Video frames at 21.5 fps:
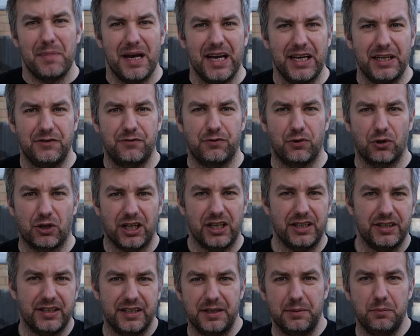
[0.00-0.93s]
made for
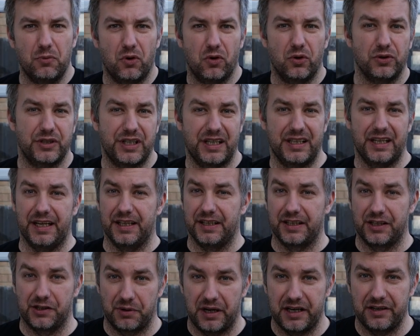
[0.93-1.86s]
cutting more than
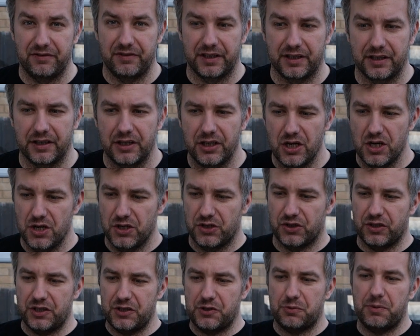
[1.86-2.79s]
engraving.
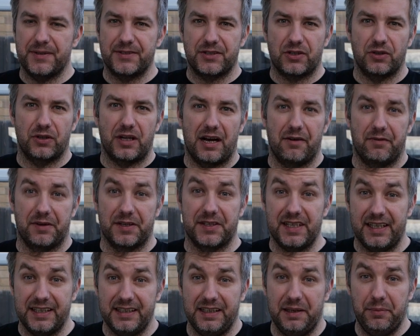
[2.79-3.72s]
So this one's gonna have a
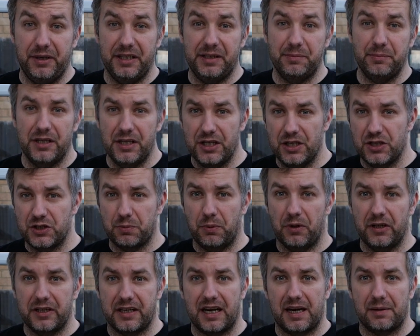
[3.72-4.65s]
tighter beam,
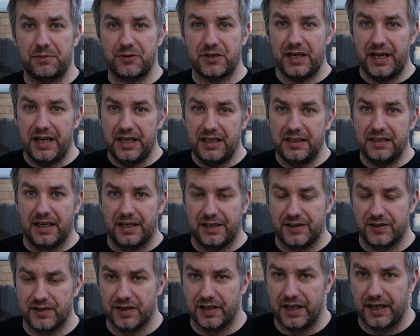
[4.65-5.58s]
smaller gaps, and
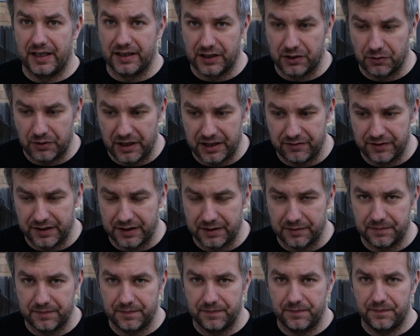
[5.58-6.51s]
nicer
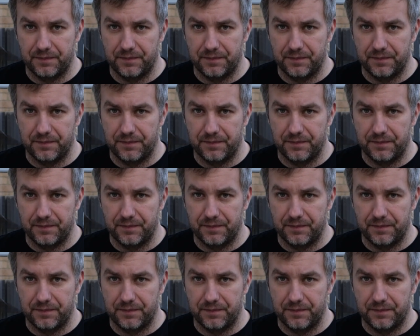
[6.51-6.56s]
engraving.